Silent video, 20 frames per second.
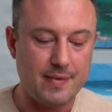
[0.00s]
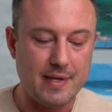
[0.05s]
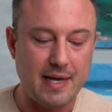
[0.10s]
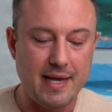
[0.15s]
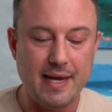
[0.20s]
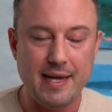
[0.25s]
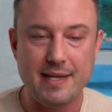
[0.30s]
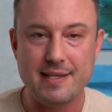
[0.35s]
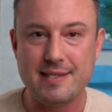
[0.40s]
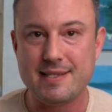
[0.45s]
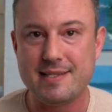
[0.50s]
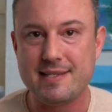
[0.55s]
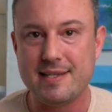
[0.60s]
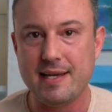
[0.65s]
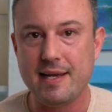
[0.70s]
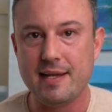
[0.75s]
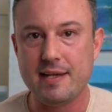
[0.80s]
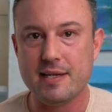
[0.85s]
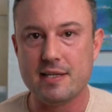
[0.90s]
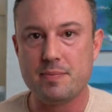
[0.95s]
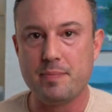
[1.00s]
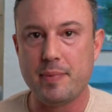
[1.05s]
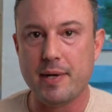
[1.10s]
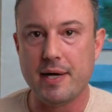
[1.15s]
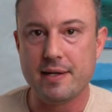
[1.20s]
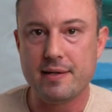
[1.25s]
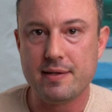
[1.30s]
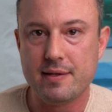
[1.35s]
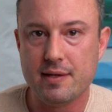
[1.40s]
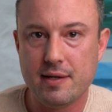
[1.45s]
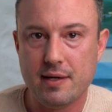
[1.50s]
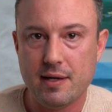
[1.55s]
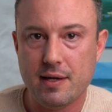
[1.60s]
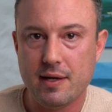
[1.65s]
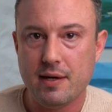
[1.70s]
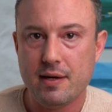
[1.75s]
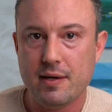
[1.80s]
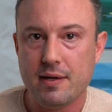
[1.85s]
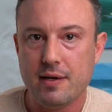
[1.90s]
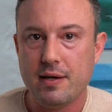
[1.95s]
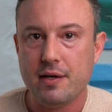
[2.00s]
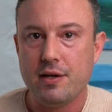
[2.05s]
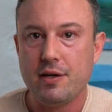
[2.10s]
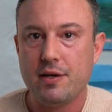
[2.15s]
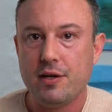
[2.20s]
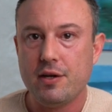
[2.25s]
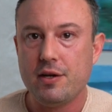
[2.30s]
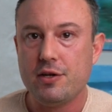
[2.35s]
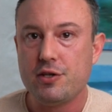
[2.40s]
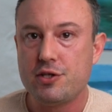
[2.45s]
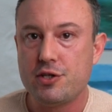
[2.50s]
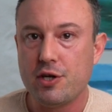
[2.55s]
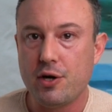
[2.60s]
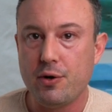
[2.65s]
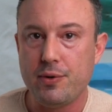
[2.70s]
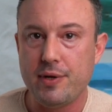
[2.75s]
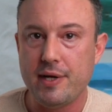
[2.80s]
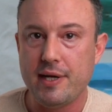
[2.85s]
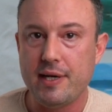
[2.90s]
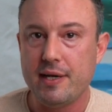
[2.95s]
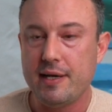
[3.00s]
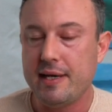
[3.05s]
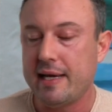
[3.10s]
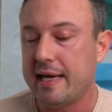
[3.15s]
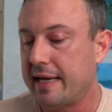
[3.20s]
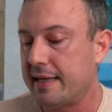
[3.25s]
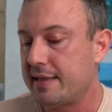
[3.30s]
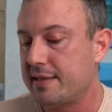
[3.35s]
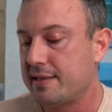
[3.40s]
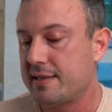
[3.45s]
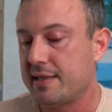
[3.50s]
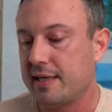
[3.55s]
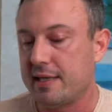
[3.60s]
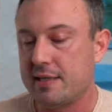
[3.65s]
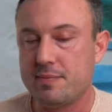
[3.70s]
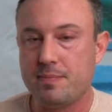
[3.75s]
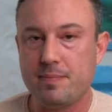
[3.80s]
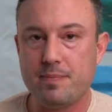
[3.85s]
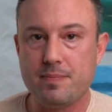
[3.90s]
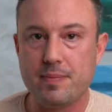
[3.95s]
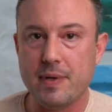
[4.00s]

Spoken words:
I hate to say this, but Sony, yes, as